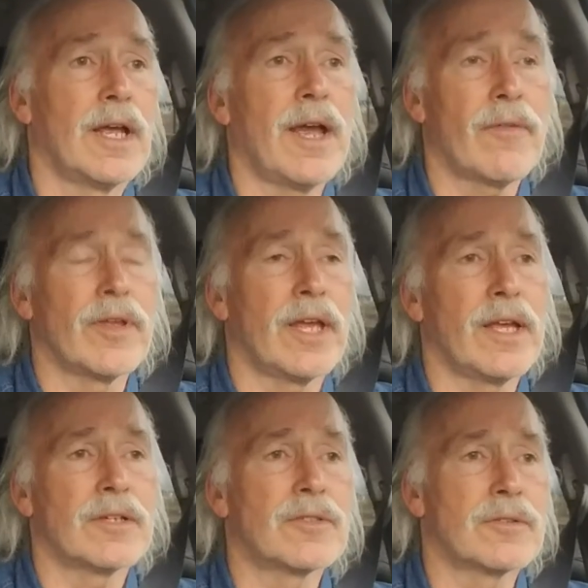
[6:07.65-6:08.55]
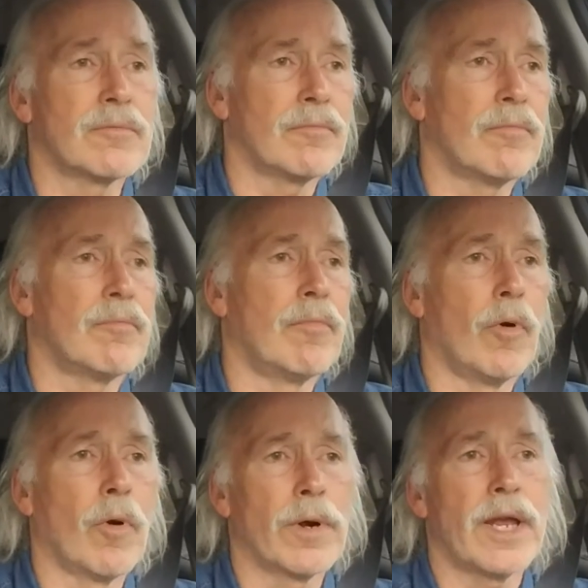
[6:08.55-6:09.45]
have the heads
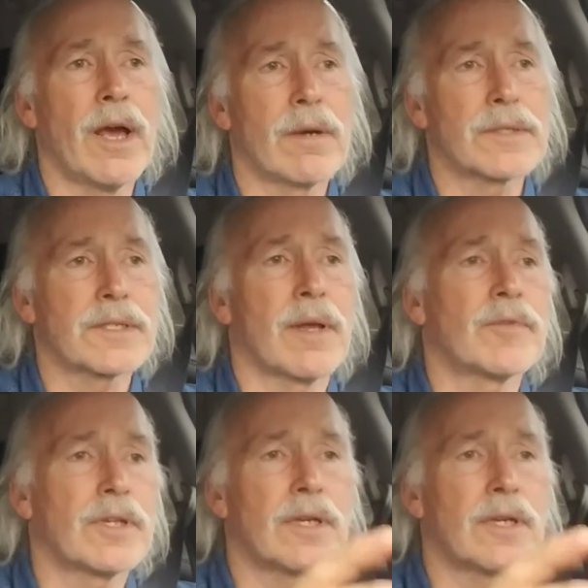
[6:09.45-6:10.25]
bored out or something.